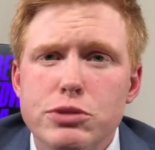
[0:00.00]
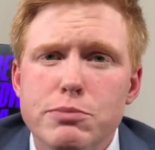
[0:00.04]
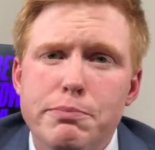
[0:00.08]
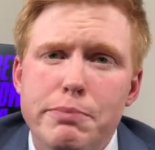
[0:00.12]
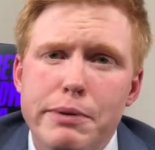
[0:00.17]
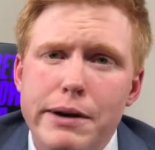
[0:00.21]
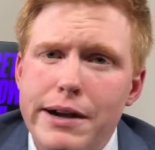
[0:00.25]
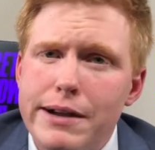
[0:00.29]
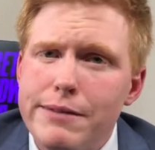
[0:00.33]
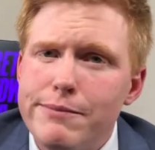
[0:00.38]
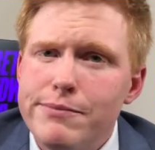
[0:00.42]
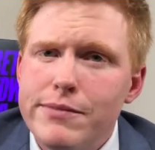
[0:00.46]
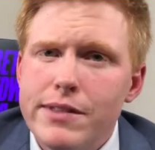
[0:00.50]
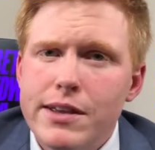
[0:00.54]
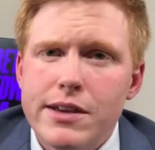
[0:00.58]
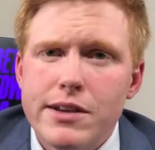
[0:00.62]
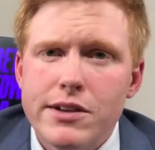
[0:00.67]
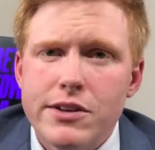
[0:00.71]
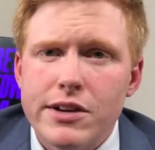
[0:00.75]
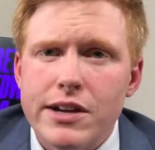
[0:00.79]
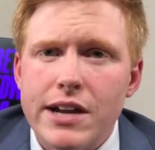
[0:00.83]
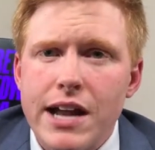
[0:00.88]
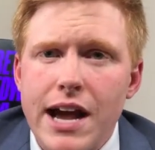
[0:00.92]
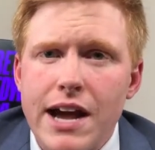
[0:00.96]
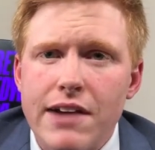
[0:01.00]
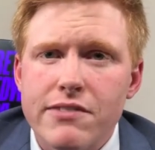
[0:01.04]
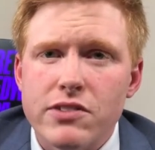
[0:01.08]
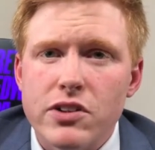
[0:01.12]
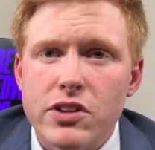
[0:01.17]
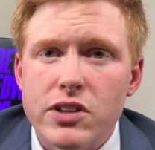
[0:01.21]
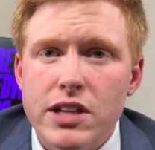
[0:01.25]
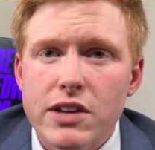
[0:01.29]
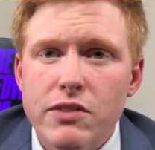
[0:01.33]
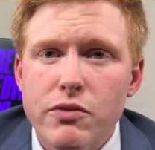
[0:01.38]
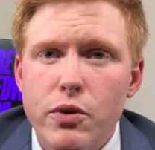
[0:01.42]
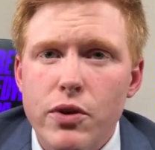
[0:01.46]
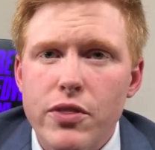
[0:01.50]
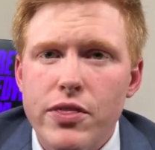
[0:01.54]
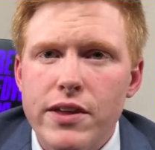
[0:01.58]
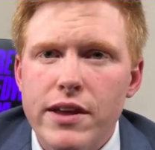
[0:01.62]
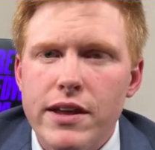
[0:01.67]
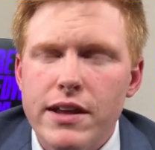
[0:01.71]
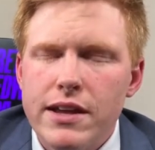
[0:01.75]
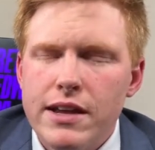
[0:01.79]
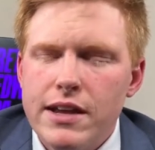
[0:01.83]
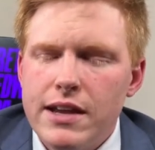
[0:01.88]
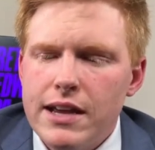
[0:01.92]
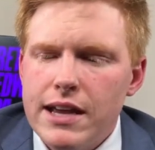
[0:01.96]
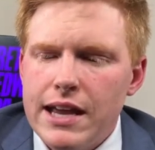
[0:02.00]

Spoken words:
but you're going to have to live with it.